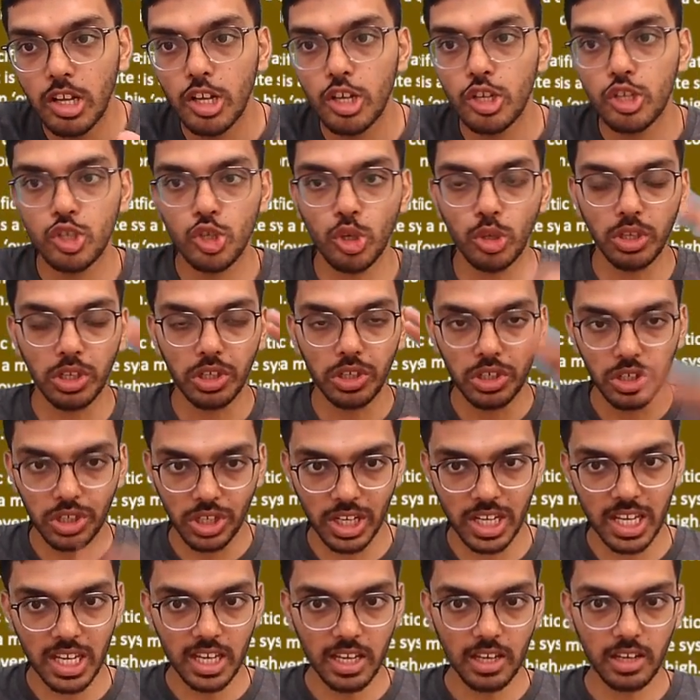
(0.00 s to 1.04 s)
So the
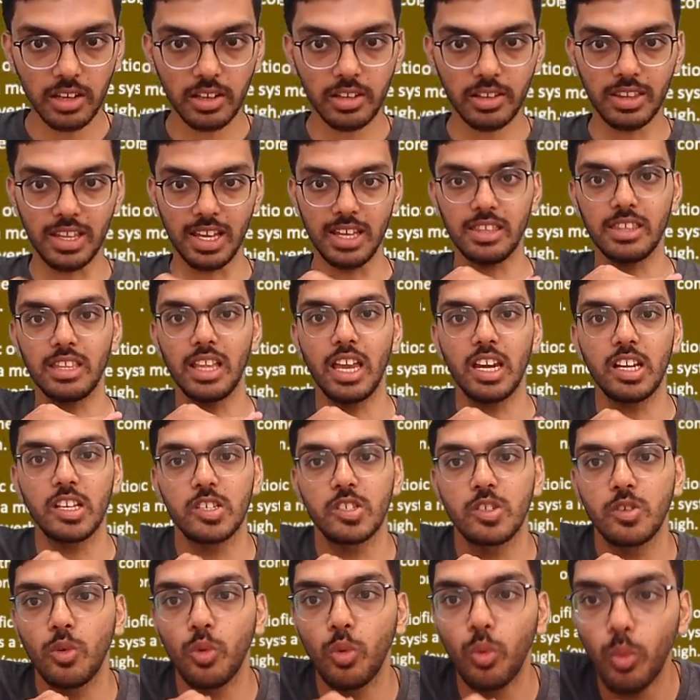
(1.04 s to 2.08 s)
tree, then there
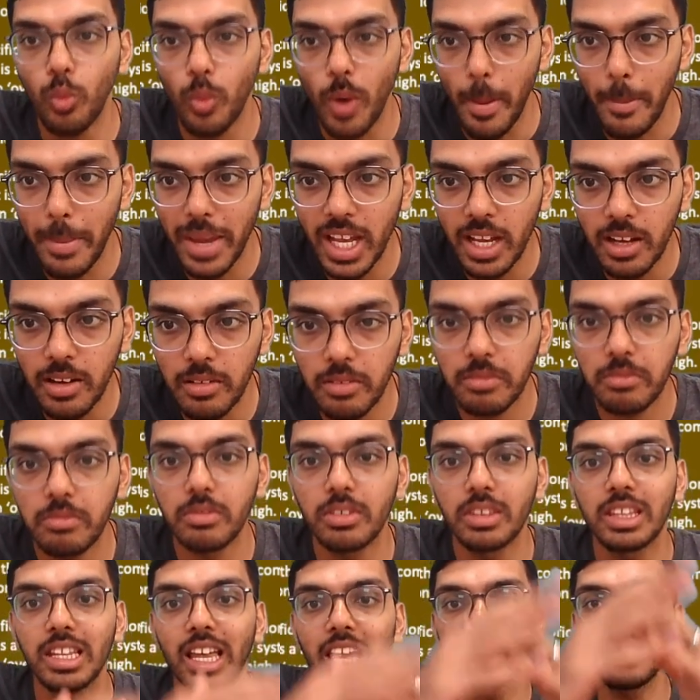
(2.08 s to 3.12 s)
is webbing,
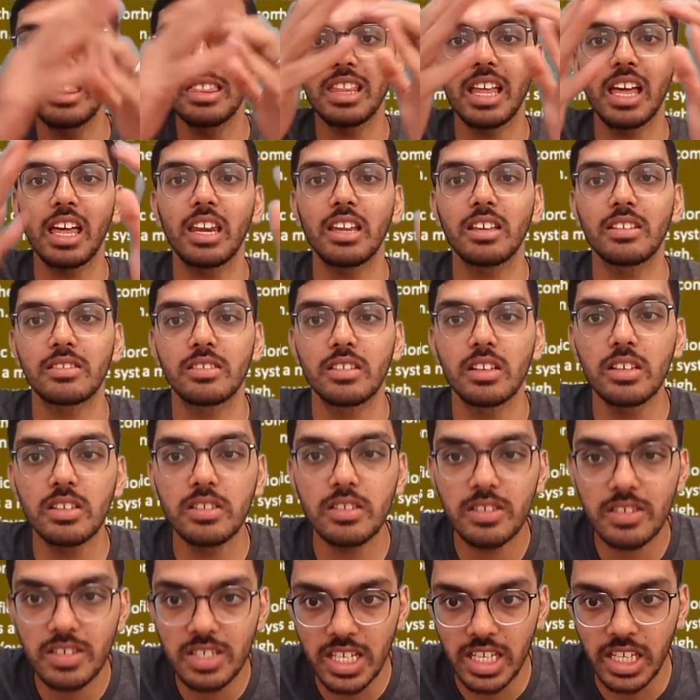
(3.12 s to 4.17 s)
then there is the
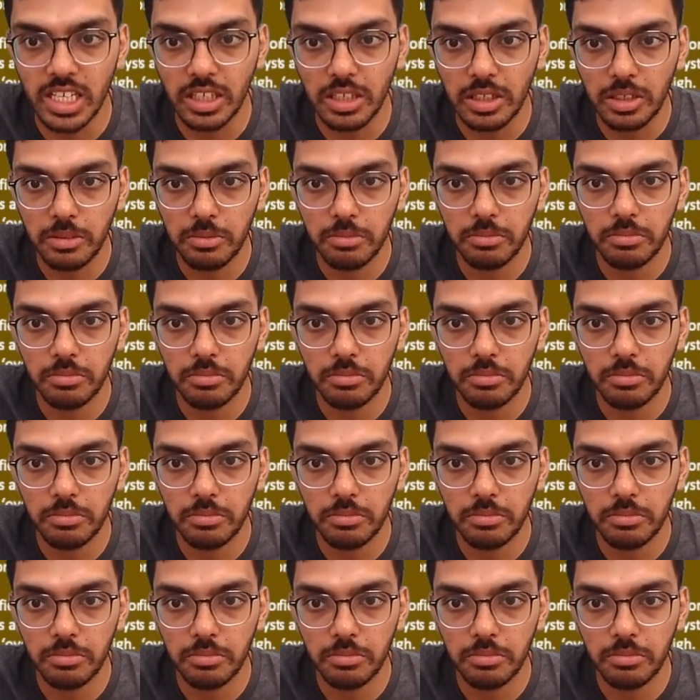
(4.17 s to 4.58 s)
seat.